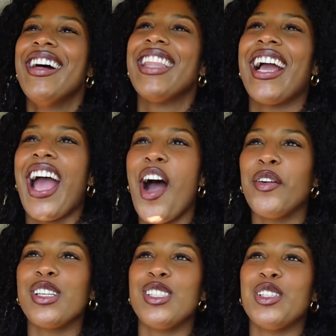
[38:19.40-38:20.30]
like I
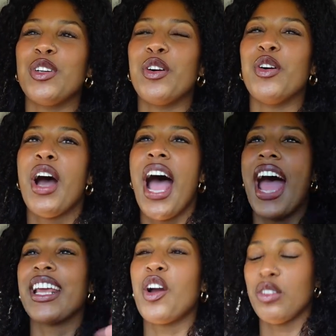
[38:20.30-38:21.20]
always do
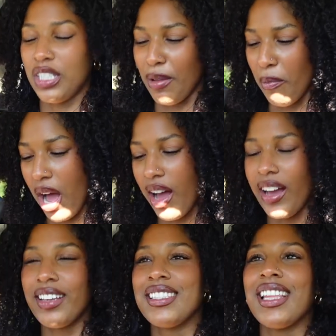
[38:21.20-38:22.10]
I didn't go to the
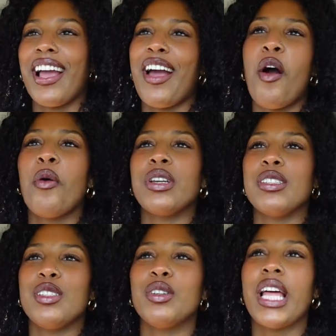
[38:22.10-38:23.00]
mugs like I always
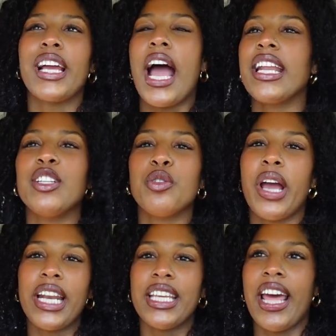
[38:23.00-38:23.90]
do like I didn't do
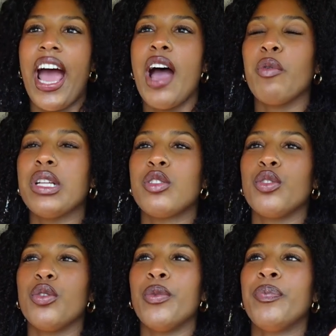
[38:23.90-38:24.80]
any of that I went
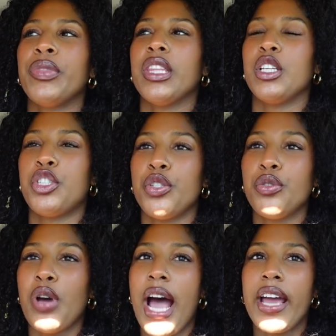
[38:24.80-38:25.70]
to the
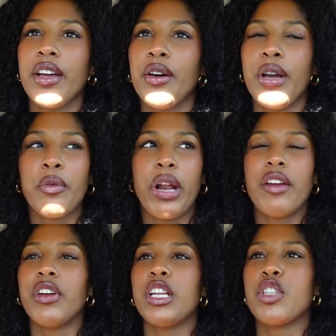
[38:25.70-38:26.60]
shoe aisle and
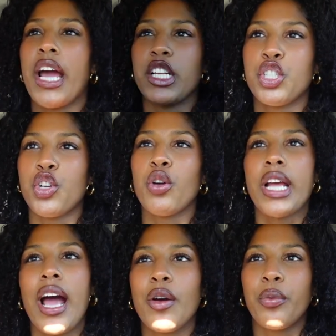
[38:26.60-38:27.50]
whatever and try to stroll
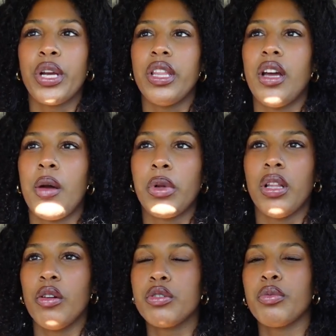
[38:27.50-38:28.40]
down where the um,
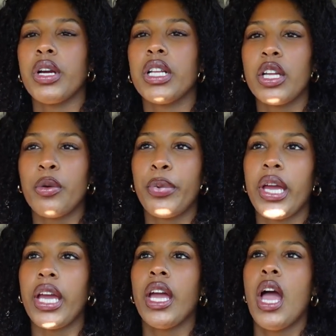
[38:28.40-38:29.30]
clothes were a little
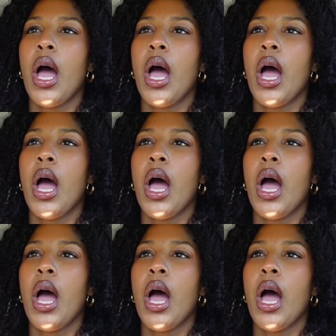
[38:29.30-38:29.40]
bit